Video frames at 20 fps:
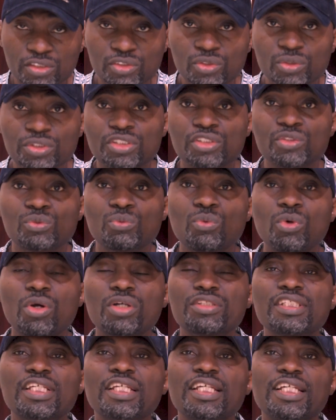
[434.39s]
So this is
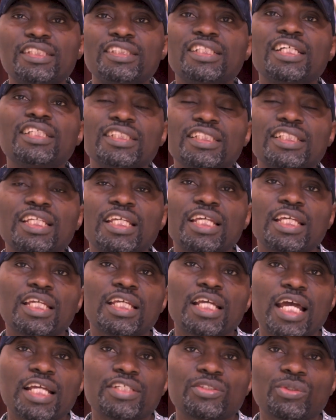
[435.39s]
what Agentic
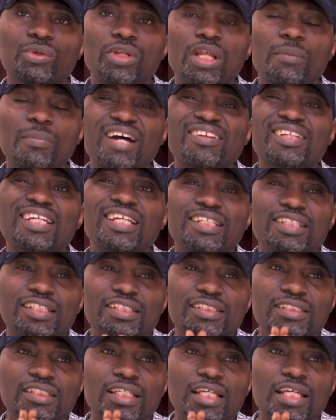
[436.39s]
AI is all about. It
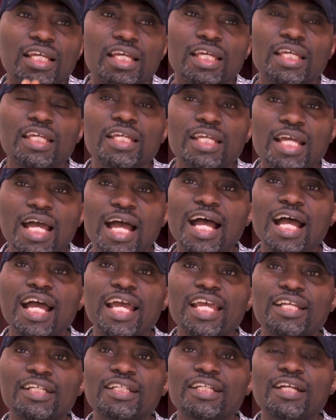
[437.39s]
is
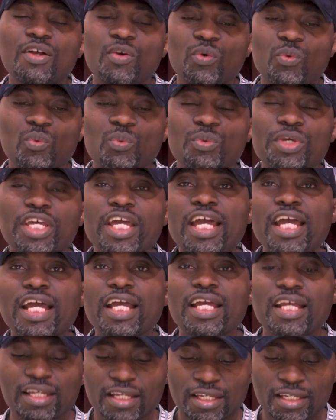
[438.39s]
AI
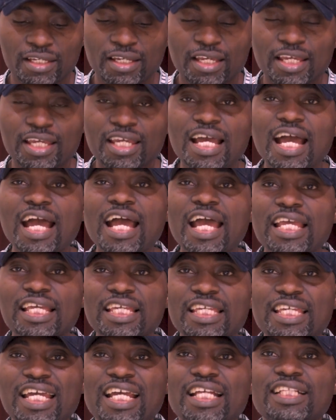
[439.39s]
where AI
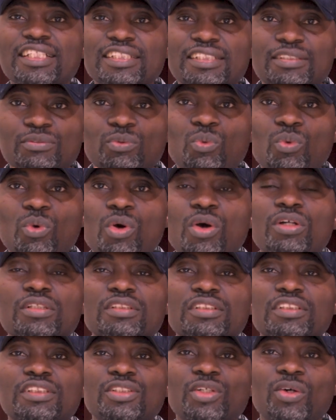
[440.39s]
gets work
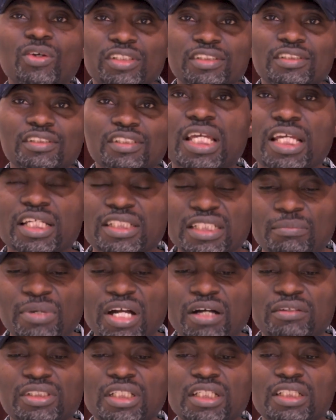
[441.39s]
done. It's
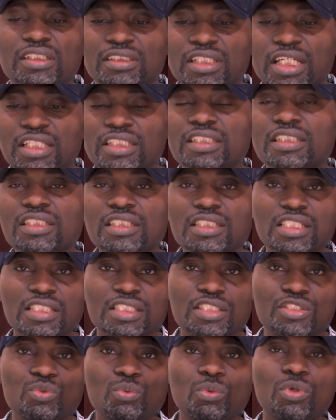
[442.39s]
about telling it
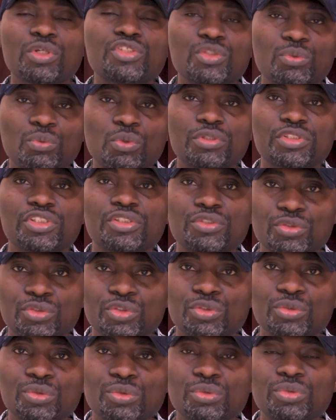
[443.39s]
this is what you want it to
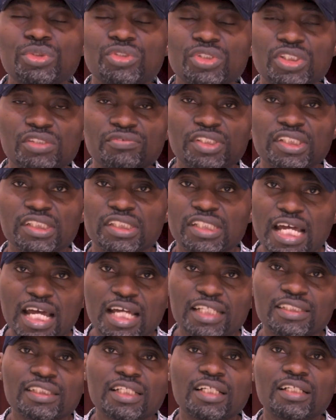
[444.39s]
do. You give it a
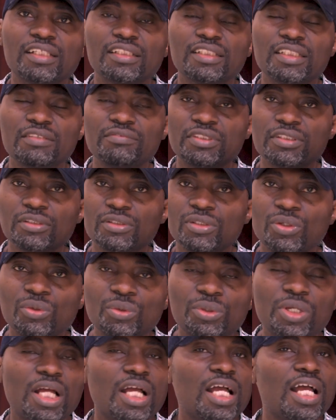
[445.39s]
task, give it a
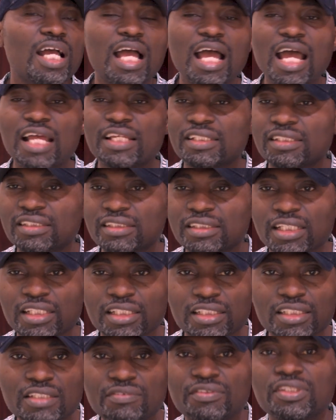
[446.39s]
goal, and
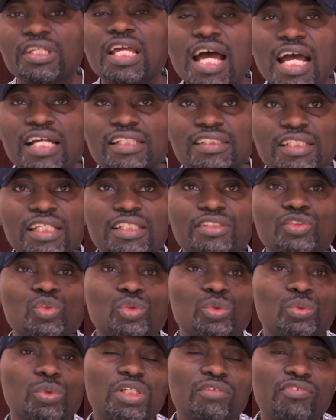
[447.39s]
give it access
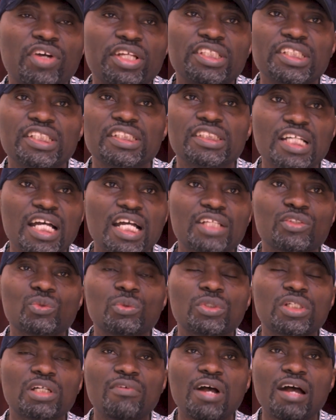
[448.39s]
to whatever data, to
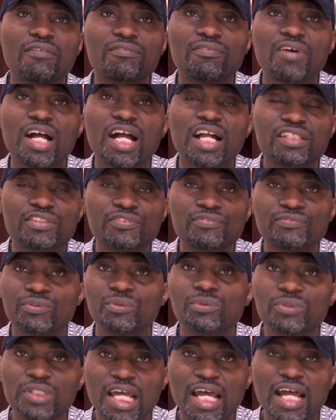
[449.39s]
whatever files,
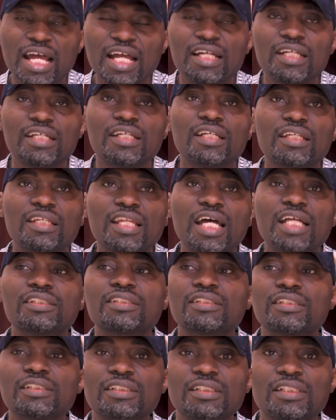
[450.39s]
folder
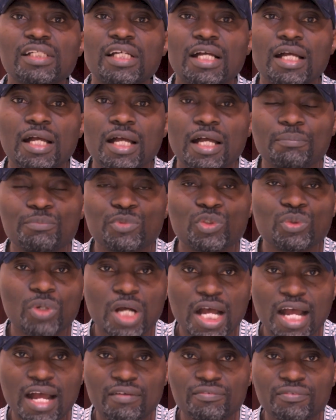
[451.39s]
that you
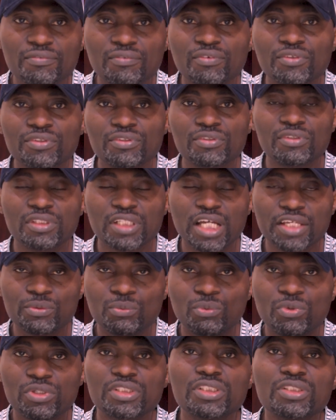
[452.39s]
have, that you
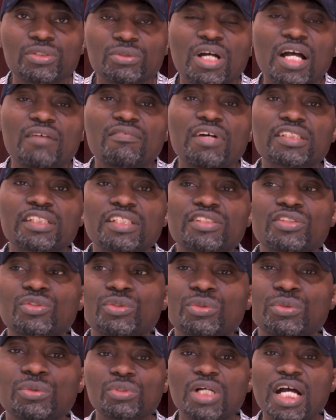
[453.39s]
want it to have access
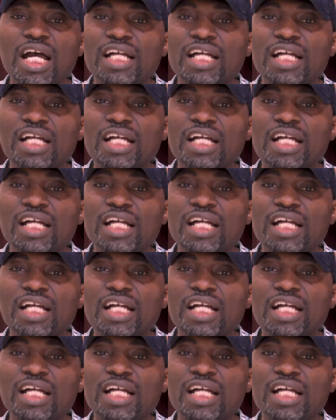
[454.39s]
to.